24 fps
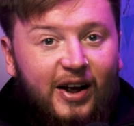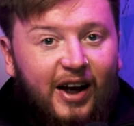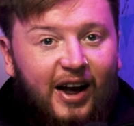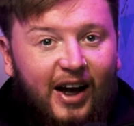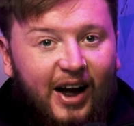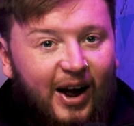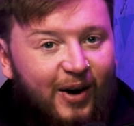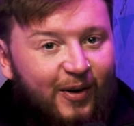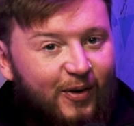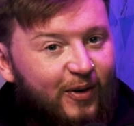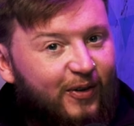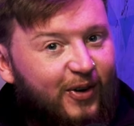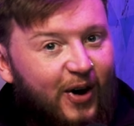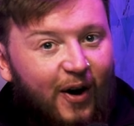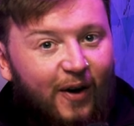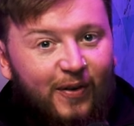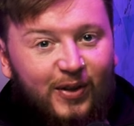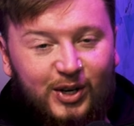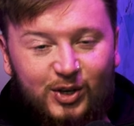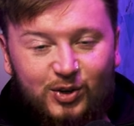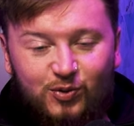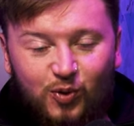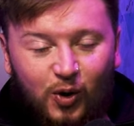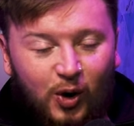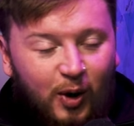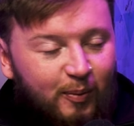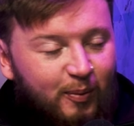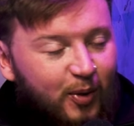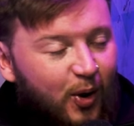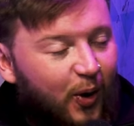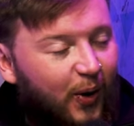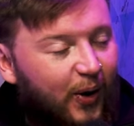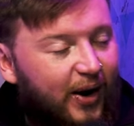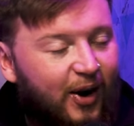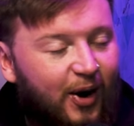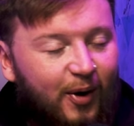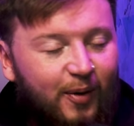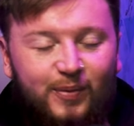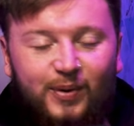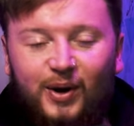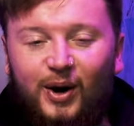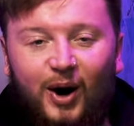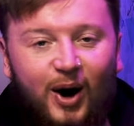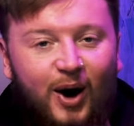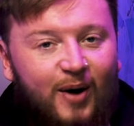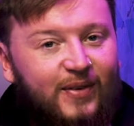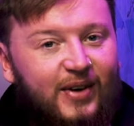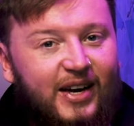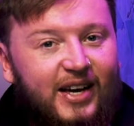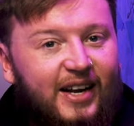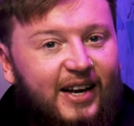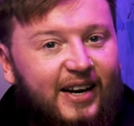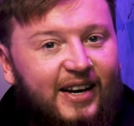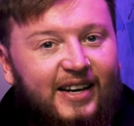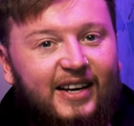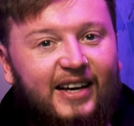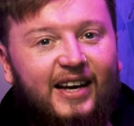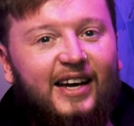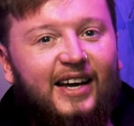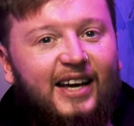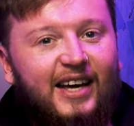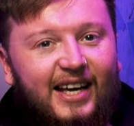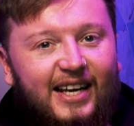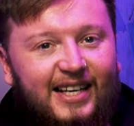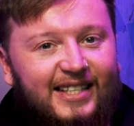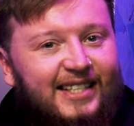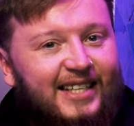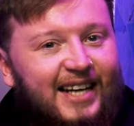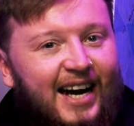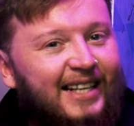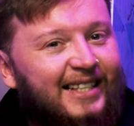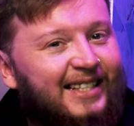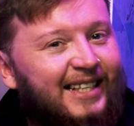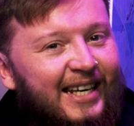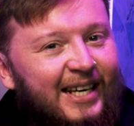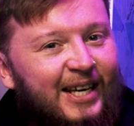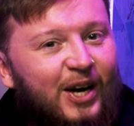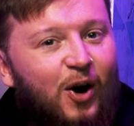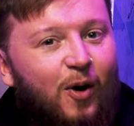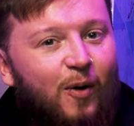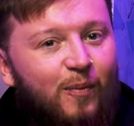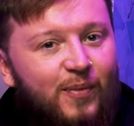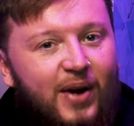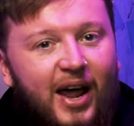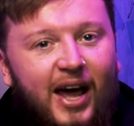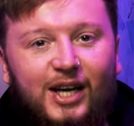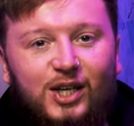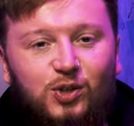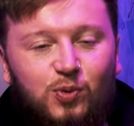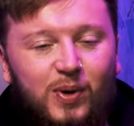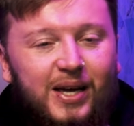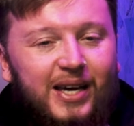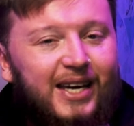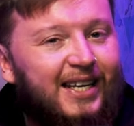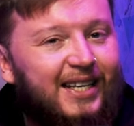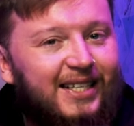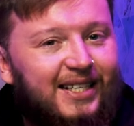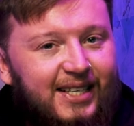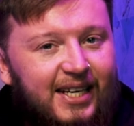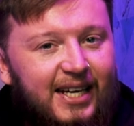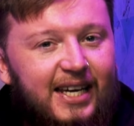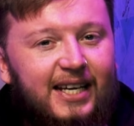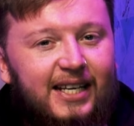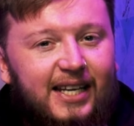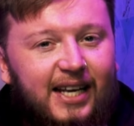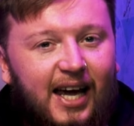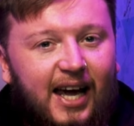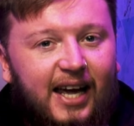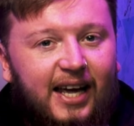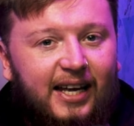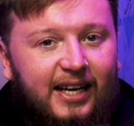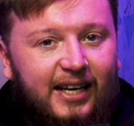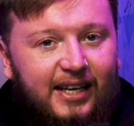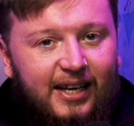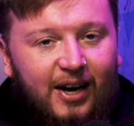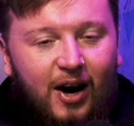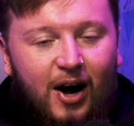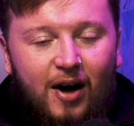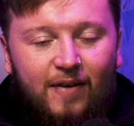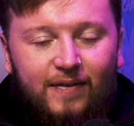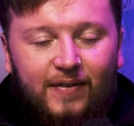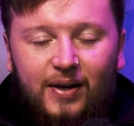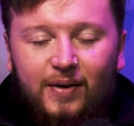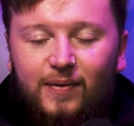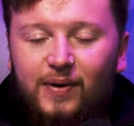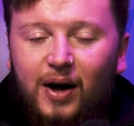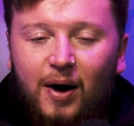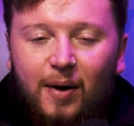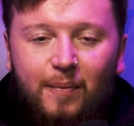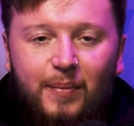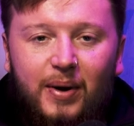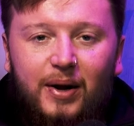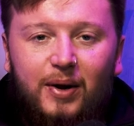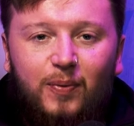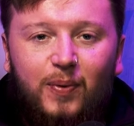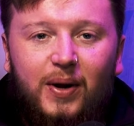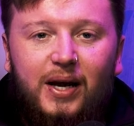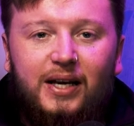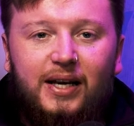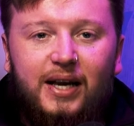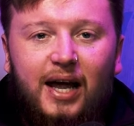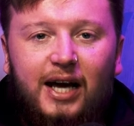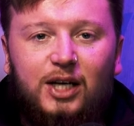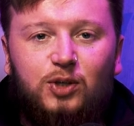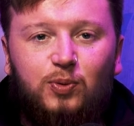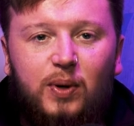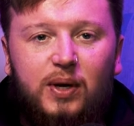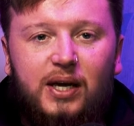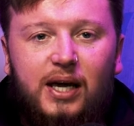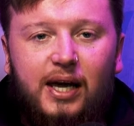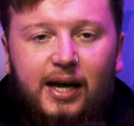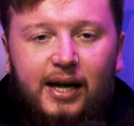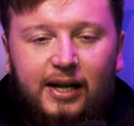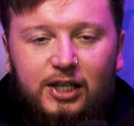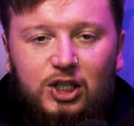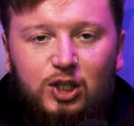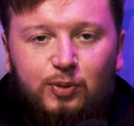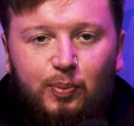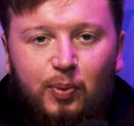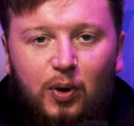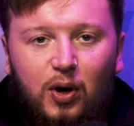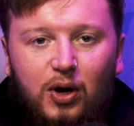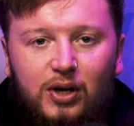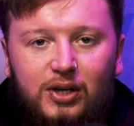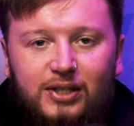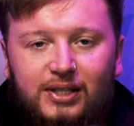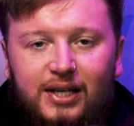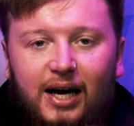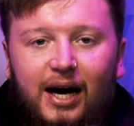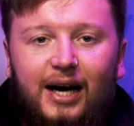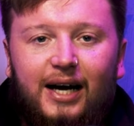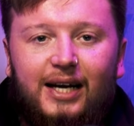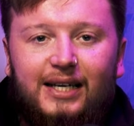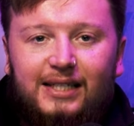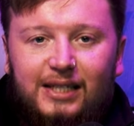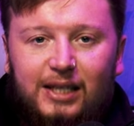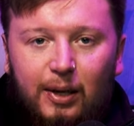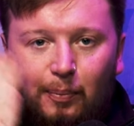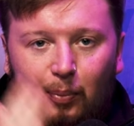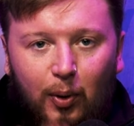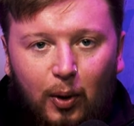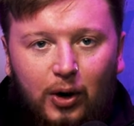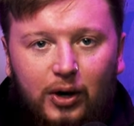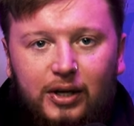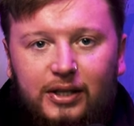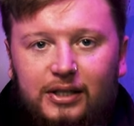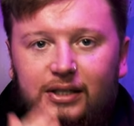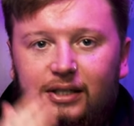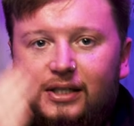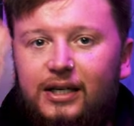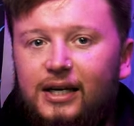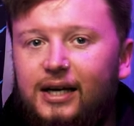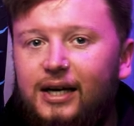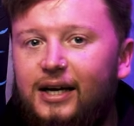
We've got this run-up going up, you know what I mean? And it's time to heat up. Next week is D-Day, you know what I mean? We've got midweek next week against Spurs. That is the point.